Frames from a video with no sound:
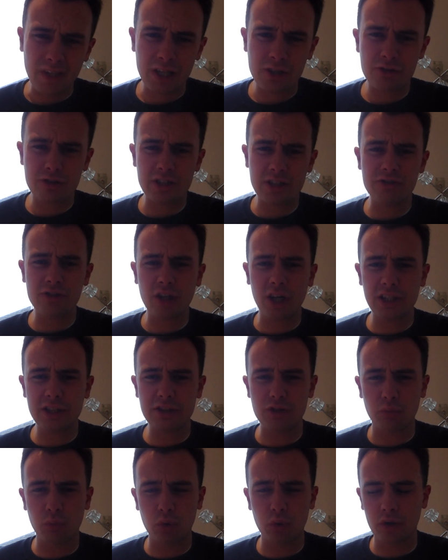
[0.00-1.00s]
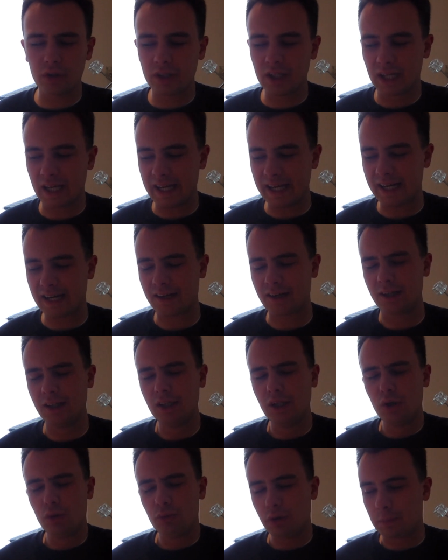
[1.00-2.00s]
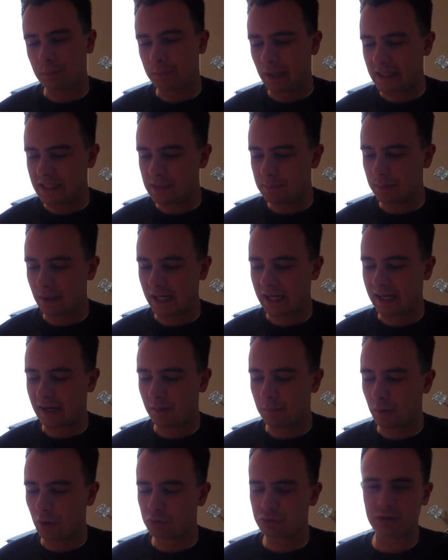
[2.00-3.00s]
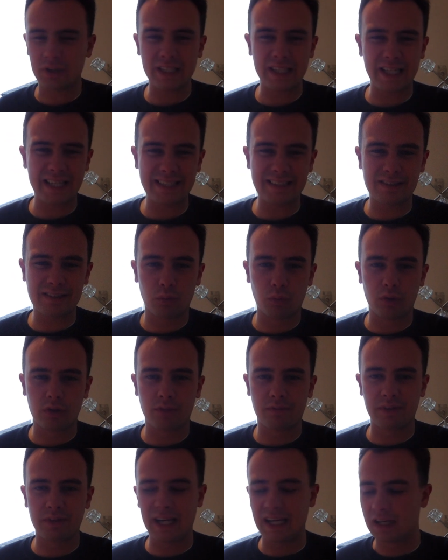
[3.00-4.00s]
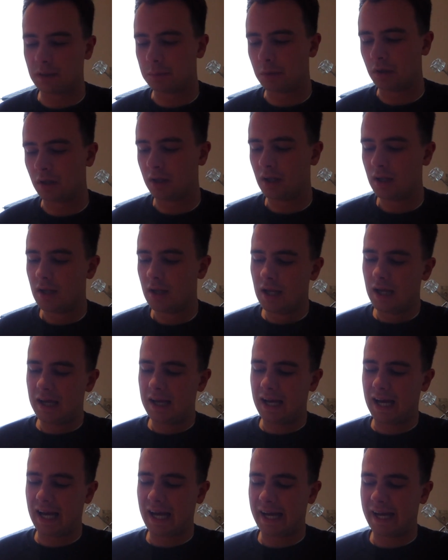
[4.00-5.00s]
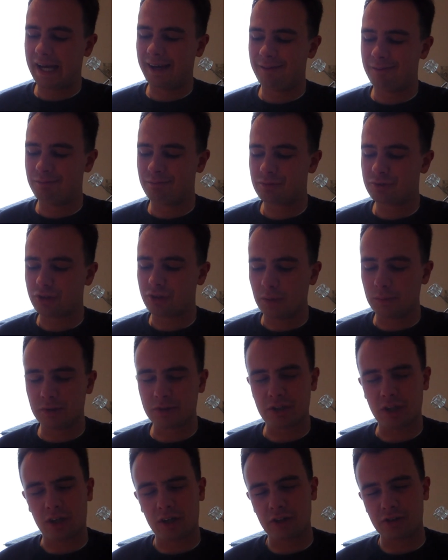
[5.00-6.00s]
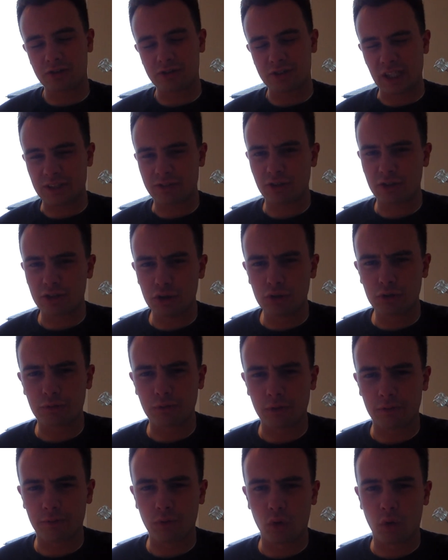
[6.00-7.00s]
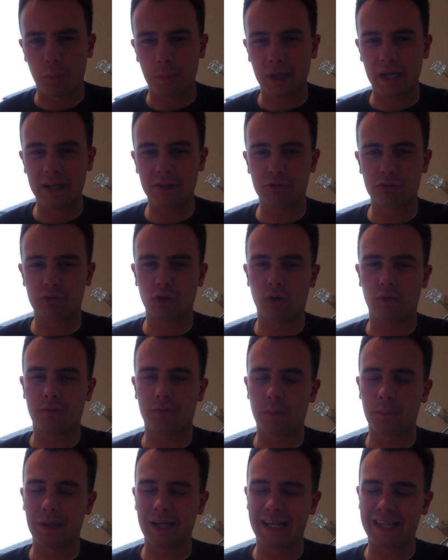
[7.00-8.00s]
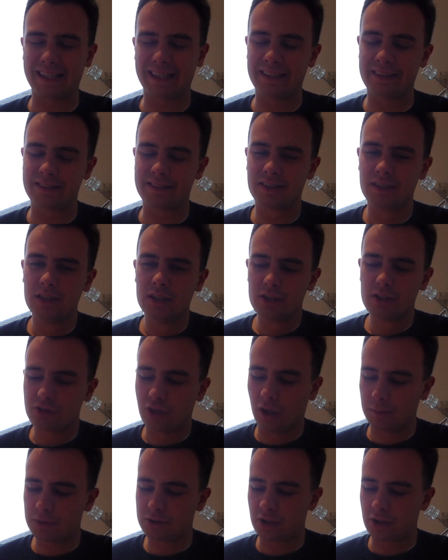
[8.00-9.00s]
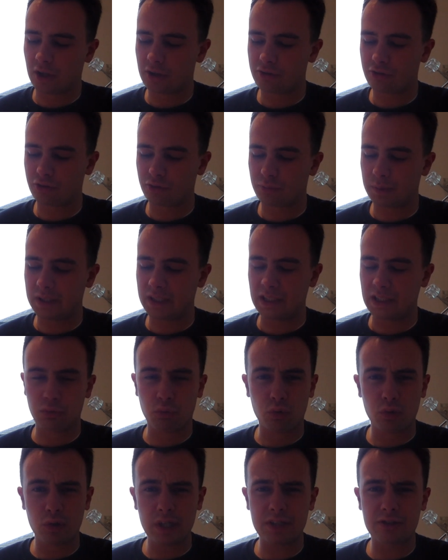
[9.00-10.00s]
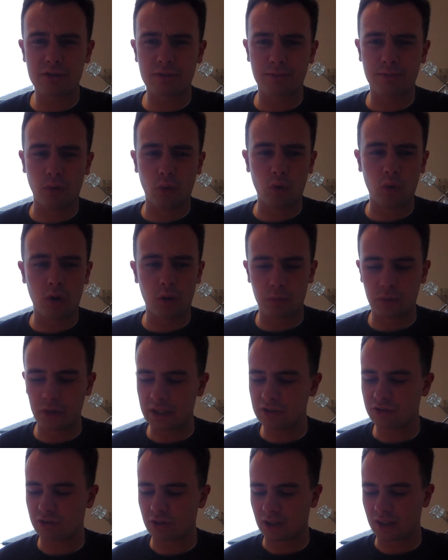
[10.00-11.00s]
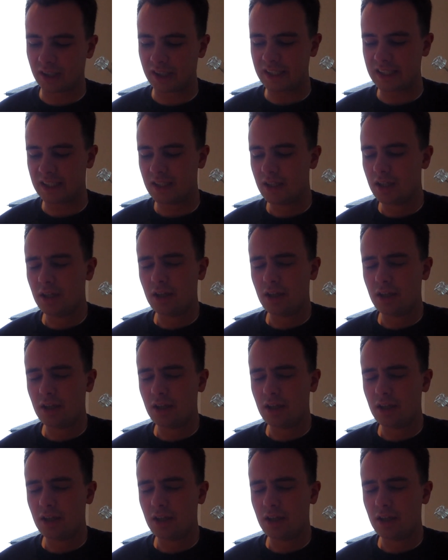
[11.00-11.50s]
She's 9-1 here with Paddy Power, mostly 8-1 available. Simon Torrens takes a useful £4 off her back, and Simon Torrens has been in rich form recently,